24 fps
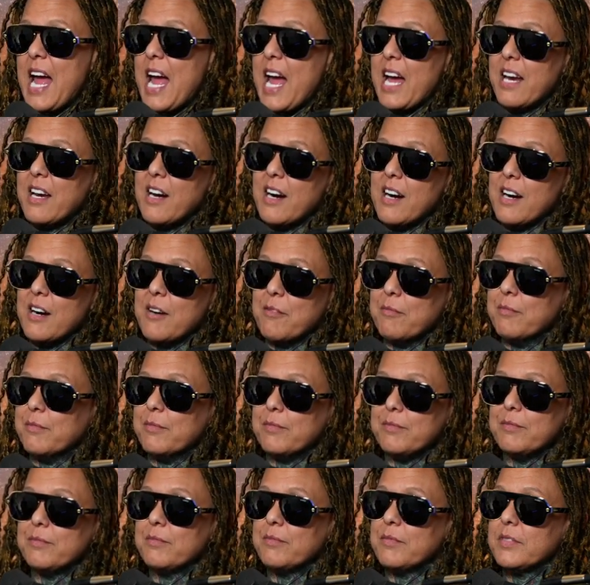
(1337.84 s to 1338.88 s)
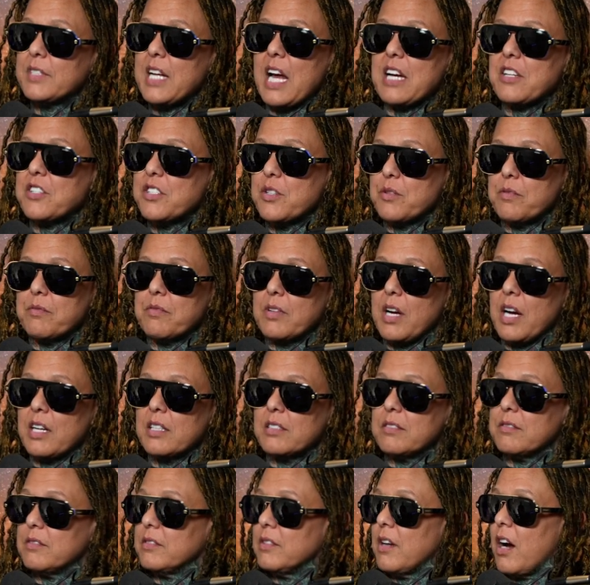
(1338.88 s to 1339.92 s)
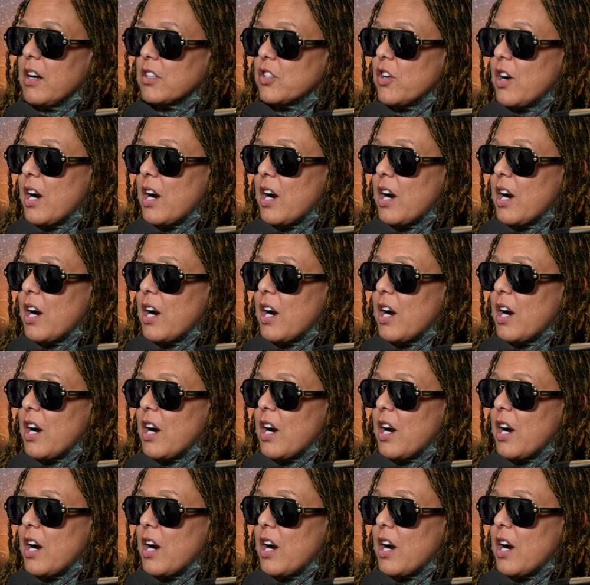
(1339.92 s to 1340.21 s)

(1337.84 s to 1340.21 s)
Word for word: and um yeah, she I knocked